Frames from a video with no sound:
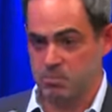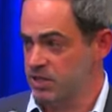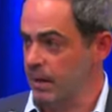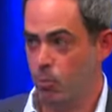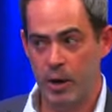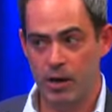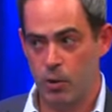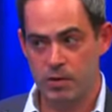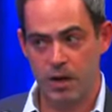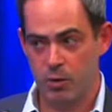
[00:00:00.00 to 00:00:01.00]
Same way
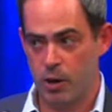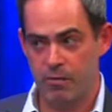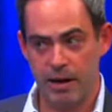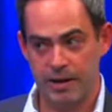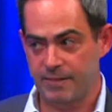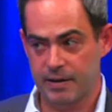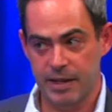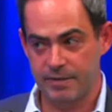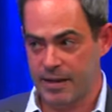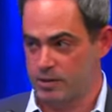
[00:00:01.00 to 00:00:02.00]
going the other way, right? If the
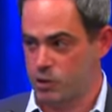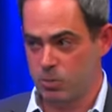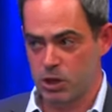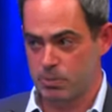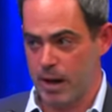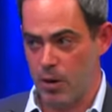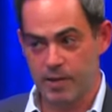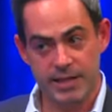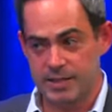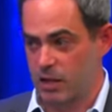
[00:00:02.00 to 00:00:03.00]
left has too much
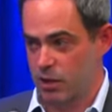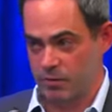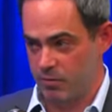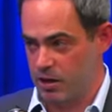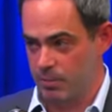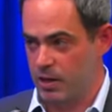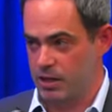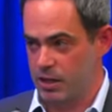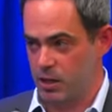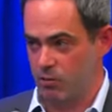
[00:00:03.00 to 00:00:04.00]
power, that's not good for
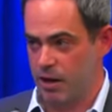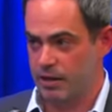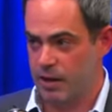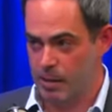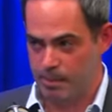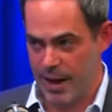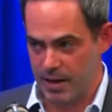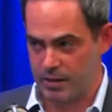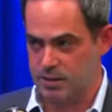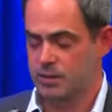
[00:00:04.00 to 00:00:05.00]
anybody either, right?
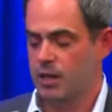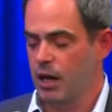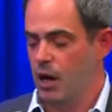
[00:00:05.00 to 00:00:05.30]
Balance.